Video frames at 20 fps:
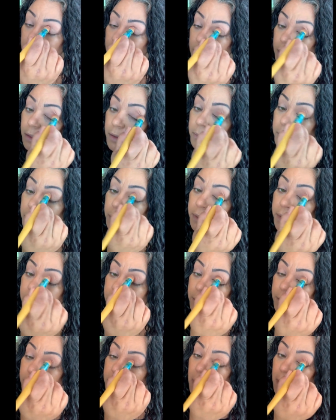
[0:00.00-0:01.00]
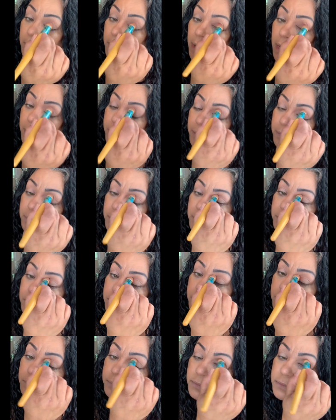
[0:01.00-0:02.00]
and put it on my bottom,
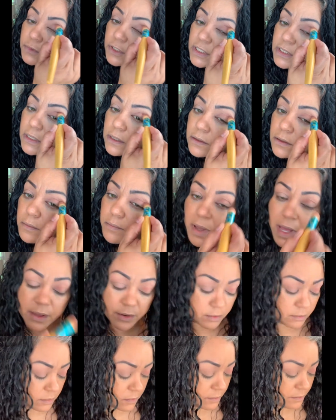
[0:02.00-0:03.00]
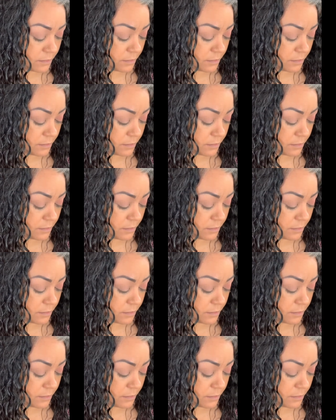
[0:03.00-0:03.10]
just on the bottom